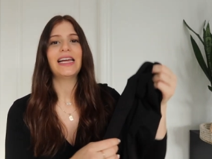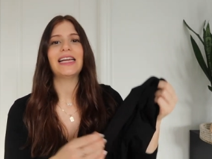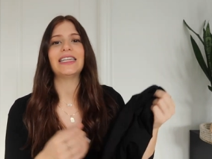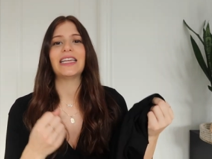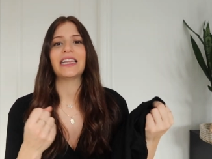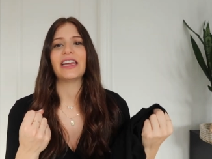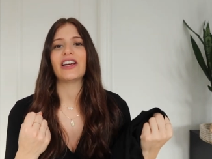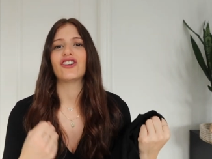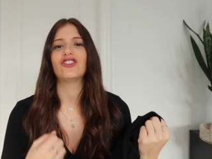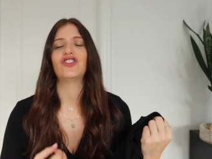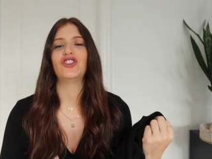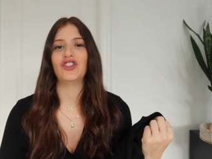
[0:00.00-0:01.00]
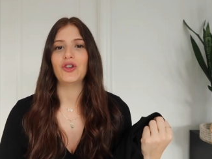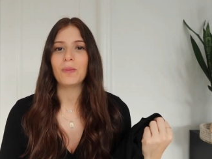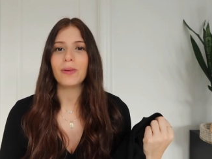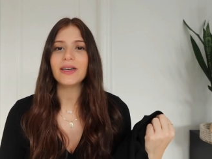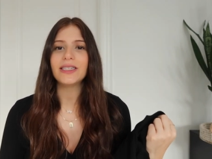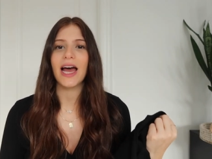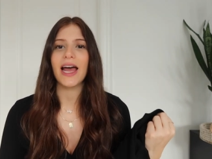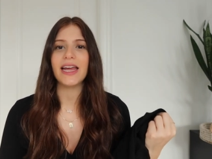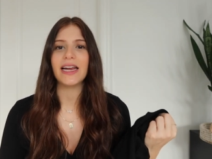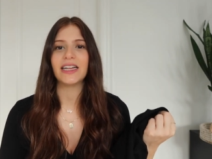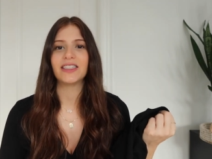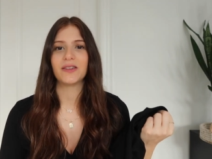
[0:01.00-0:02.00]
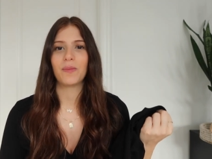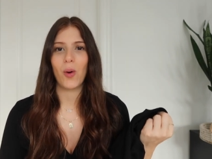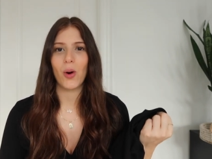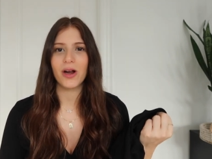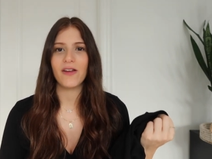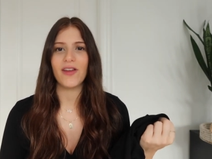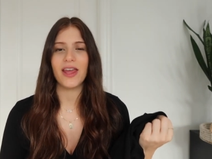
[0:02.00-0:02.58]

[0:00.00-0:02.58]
is that they are super tight and supportive